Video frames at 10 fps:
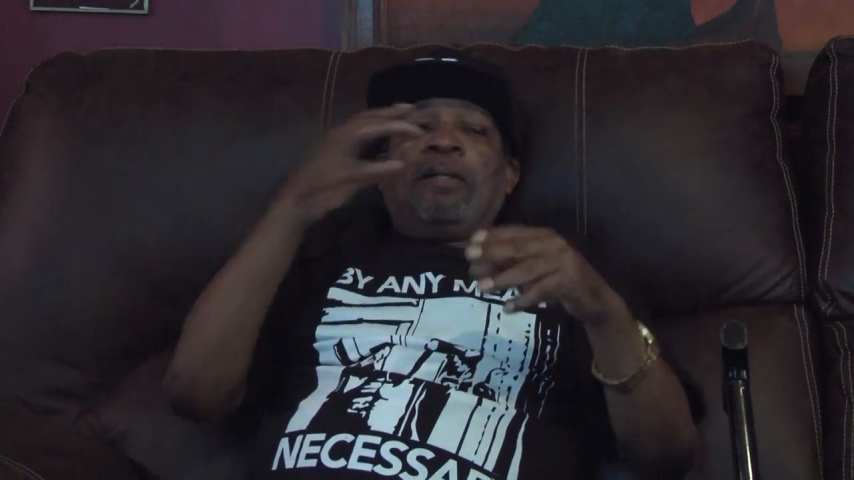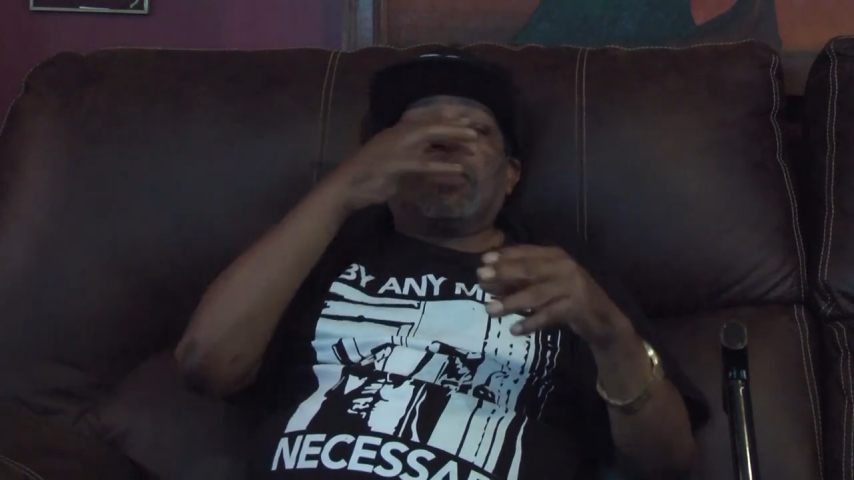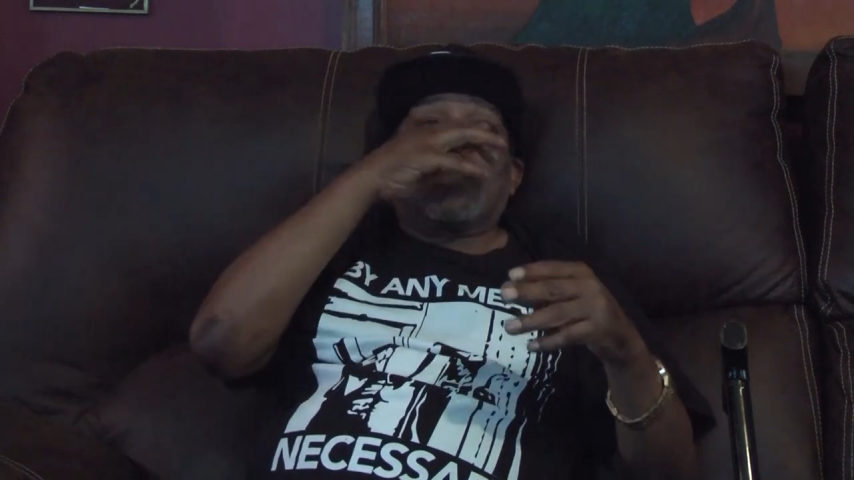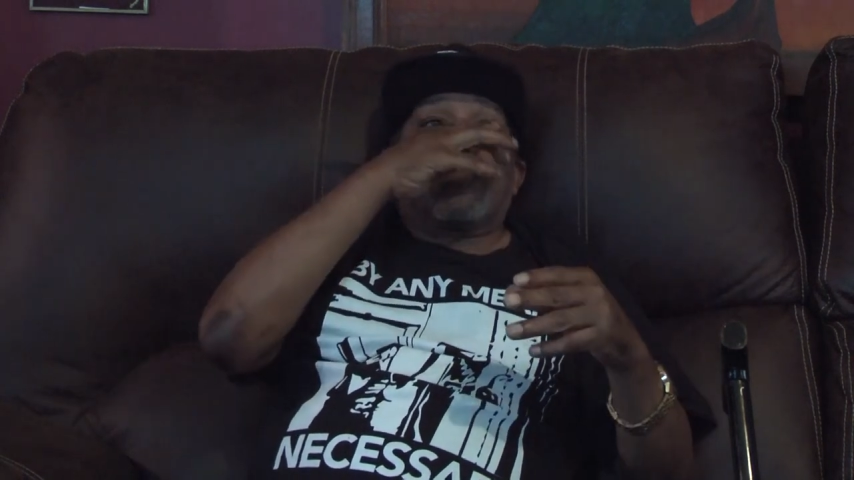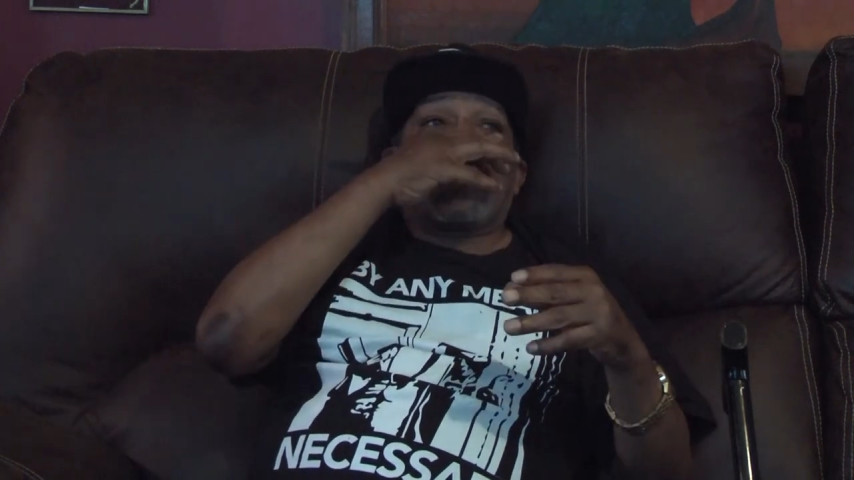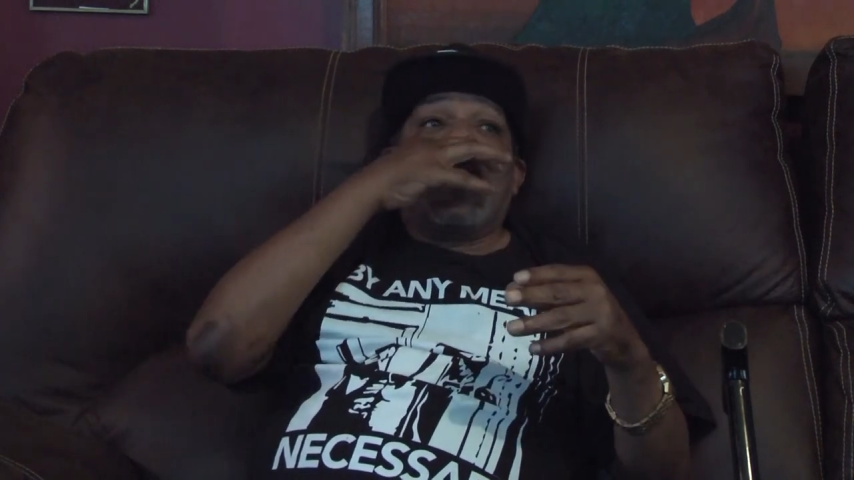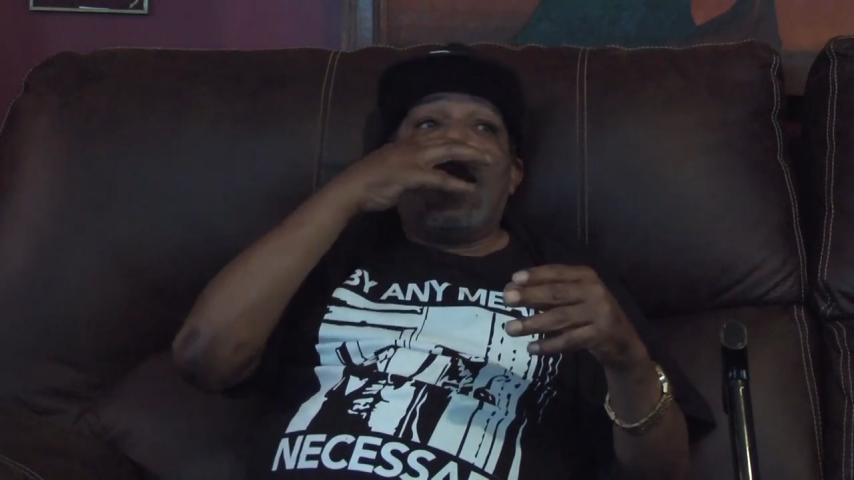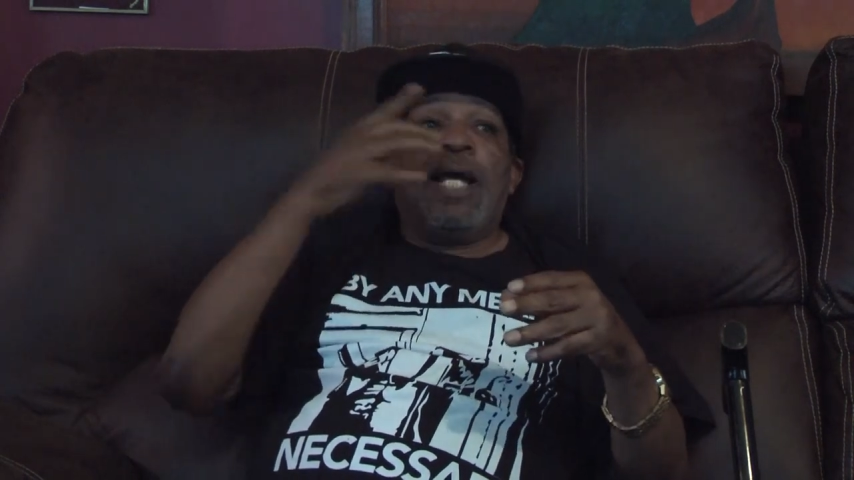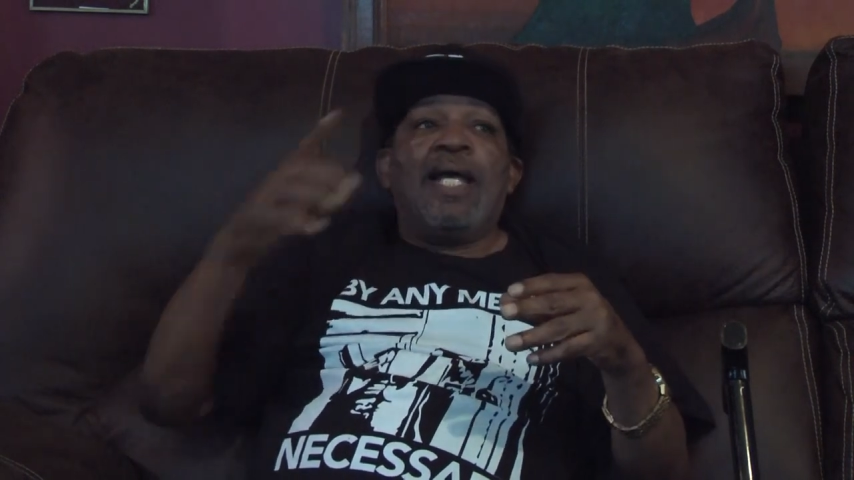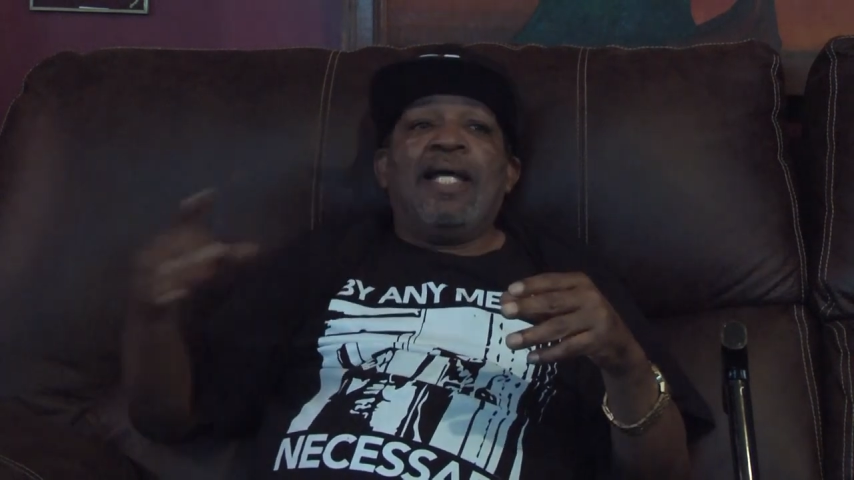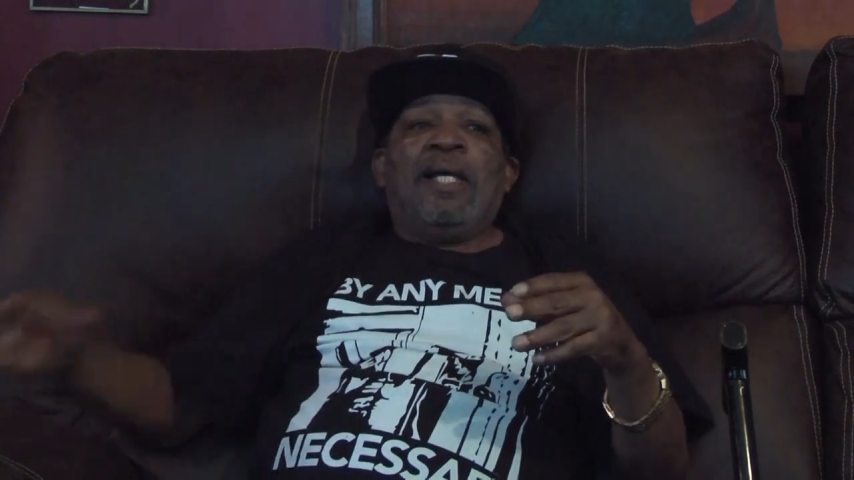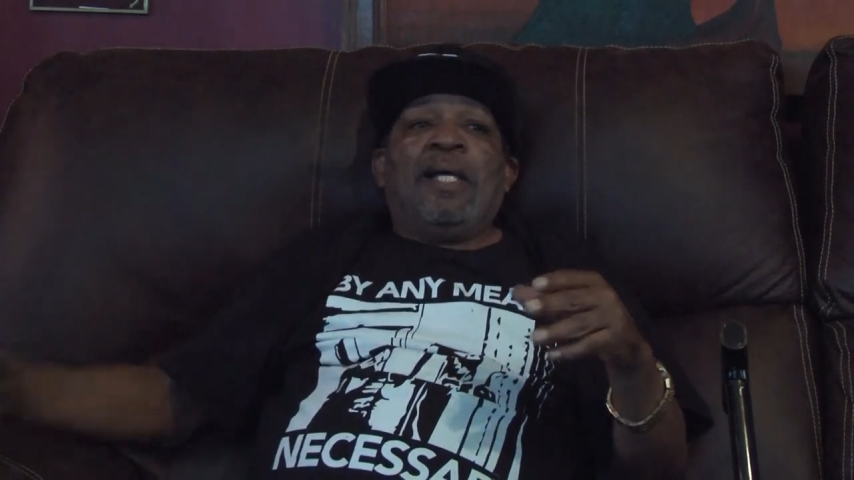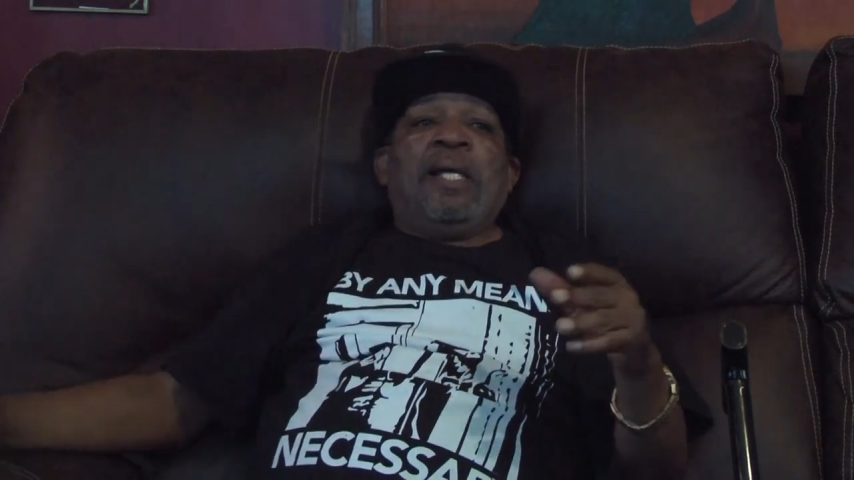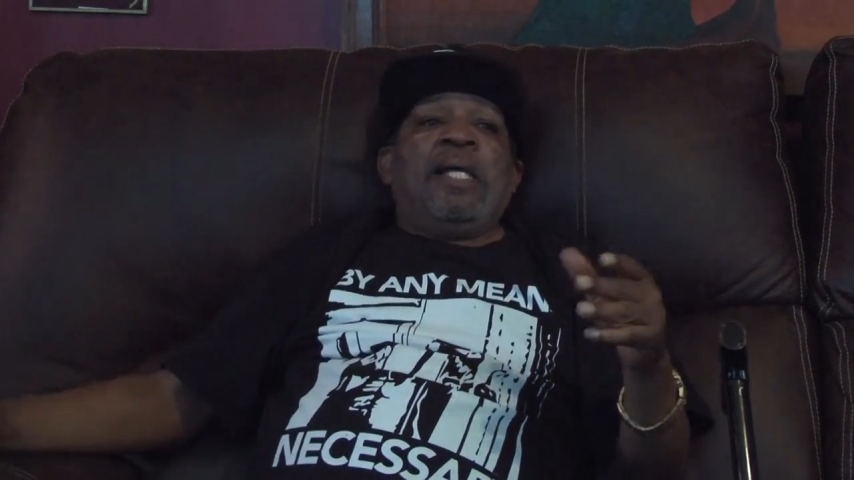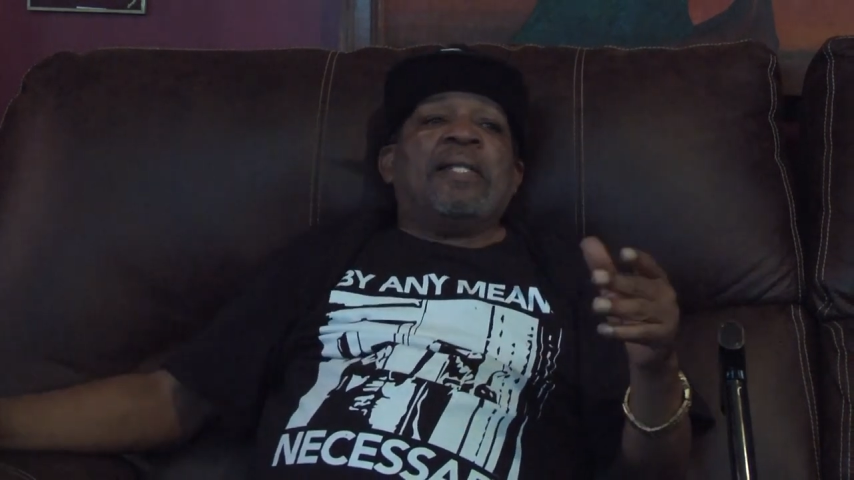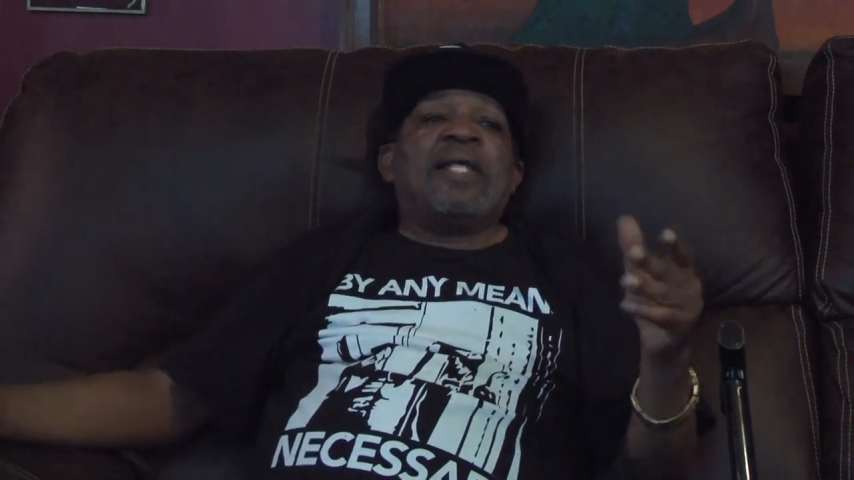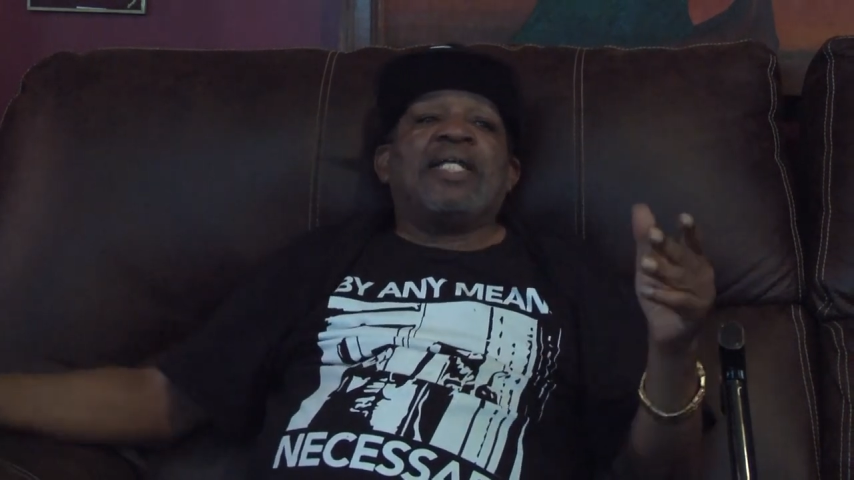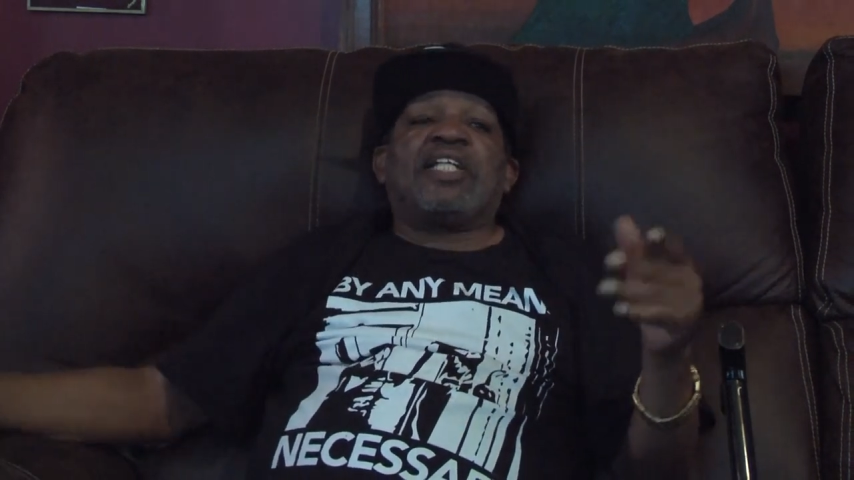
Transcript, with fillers: so they they